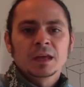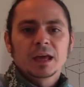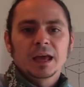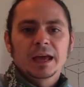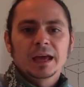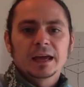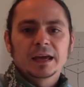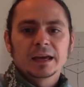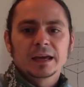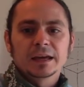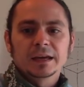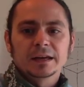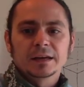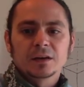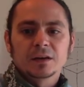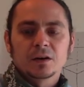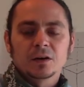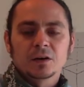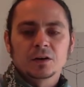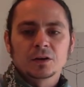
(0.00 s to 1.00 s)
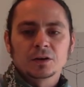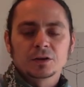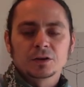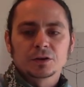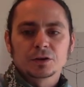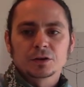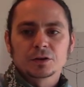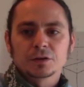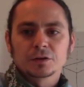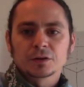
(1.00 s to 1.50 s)
and all
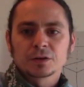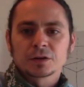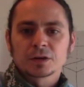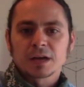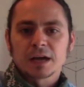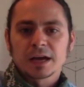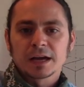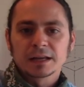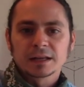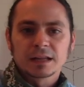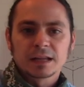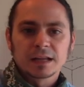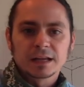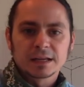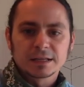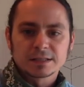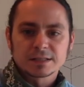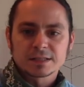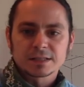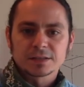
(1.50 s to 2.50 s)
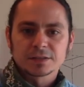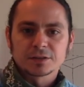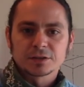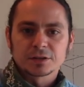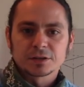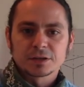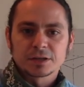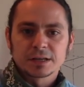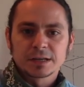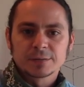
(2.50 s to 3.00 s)
your guidelines and
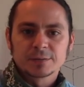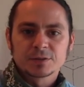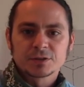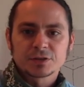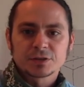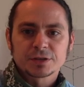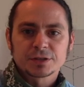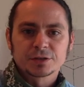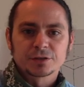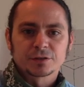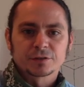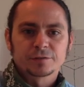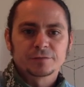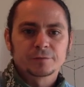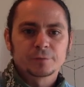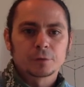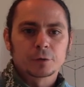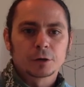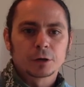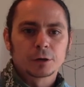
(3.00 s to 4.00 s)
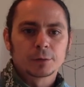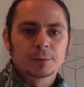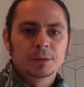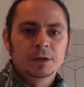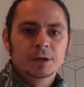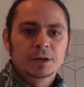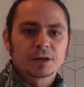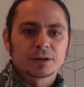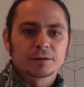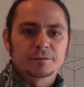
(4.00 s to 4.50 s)
your imagery and your form
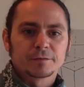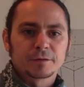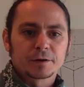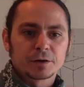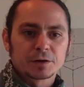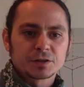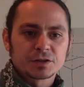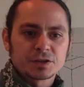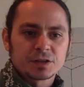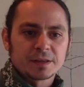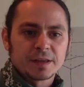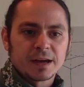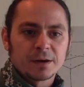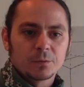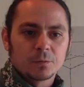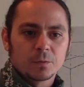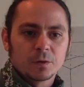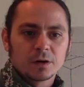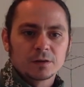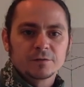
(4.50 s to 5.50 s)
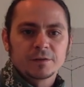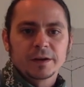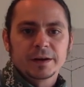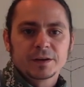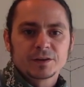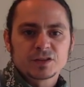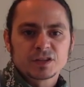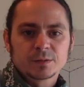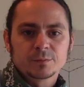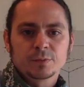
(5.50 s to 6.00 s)
converge to that one
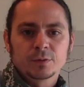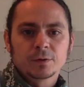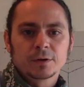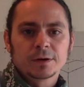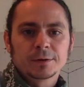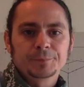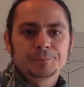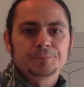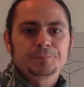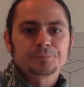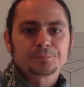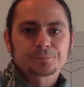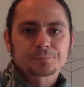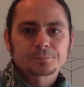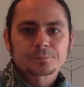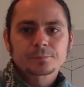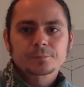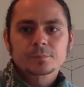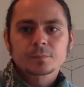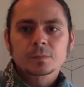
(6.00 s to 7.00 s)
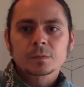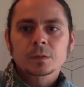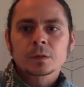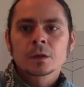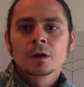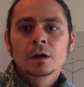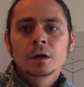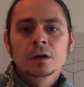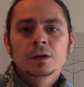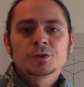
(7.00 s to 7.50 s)
vanishing point.
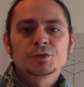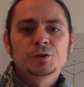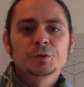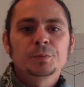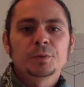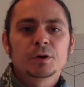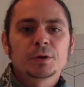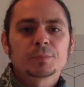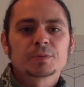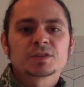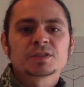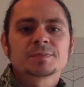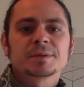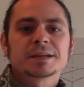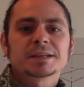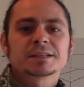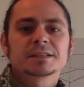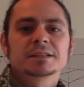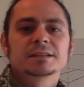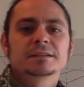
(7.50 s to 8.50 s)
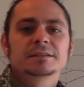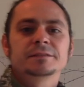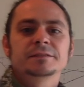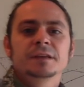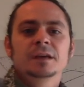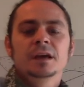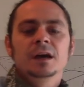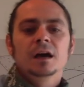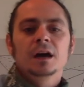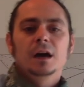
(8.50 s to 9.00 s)
Two-point perspective
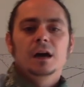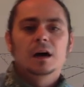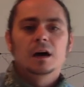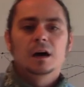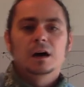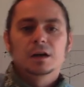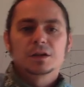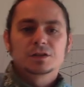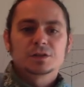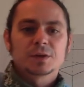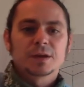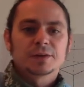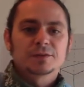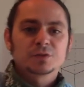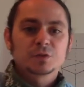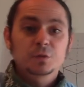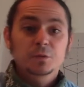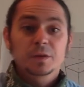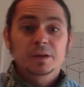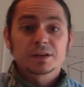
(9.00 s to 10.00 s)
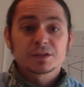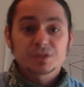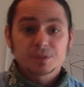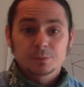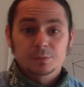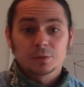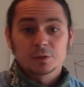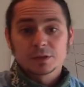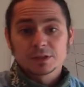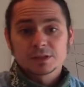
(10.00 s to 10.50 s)
is you have two vanishing
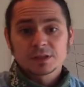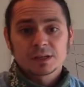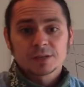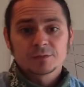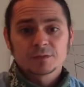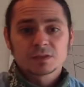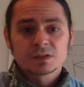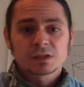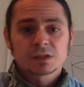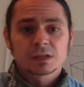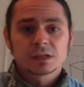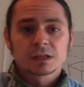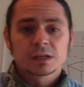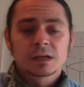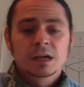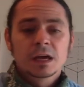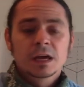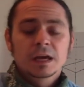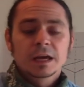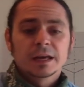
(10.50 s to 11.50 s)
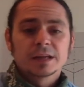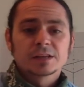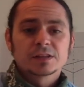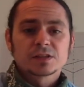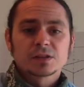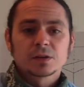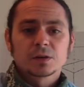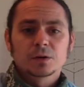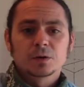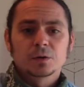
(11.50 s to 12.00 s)
points, obviously, and
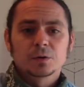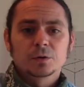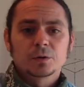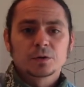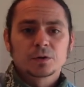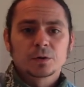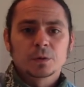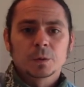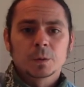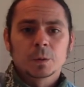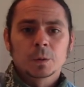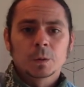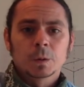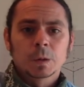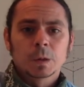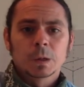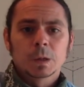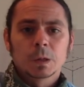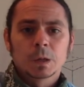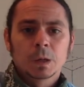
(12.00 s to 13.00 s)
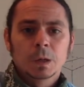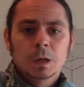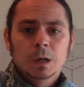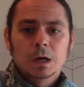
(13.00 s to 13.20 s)
so your